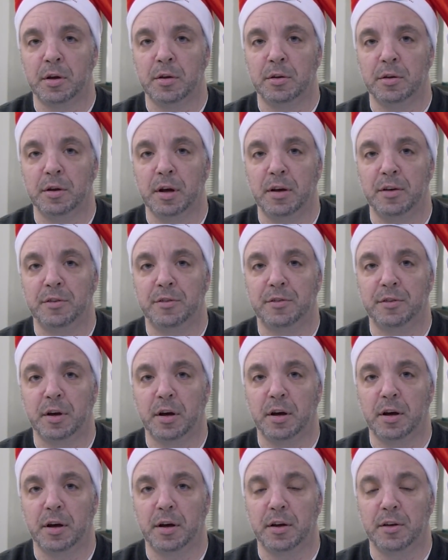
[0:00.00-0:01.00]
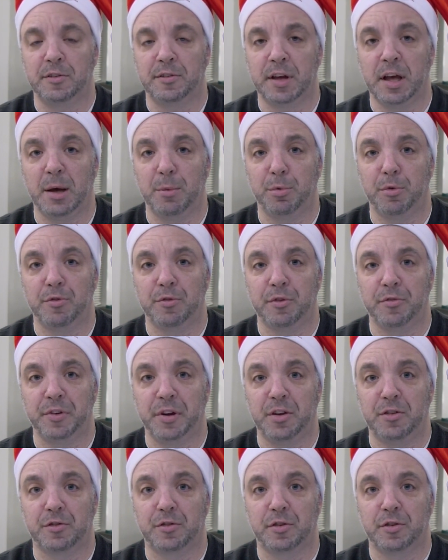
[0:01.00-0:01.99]
examples of
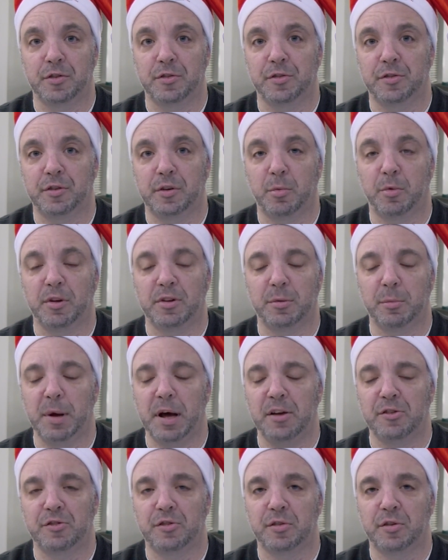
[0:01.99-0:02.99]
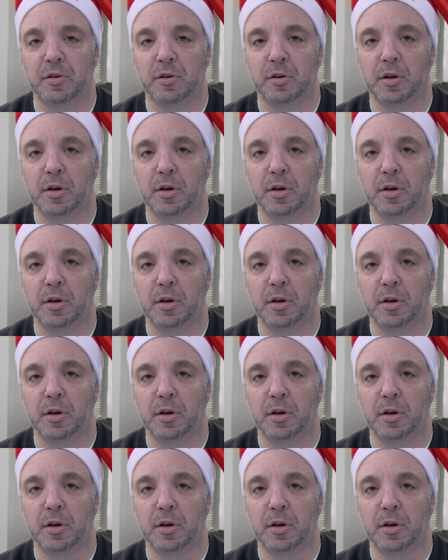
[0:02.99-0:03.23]
each, because I want to match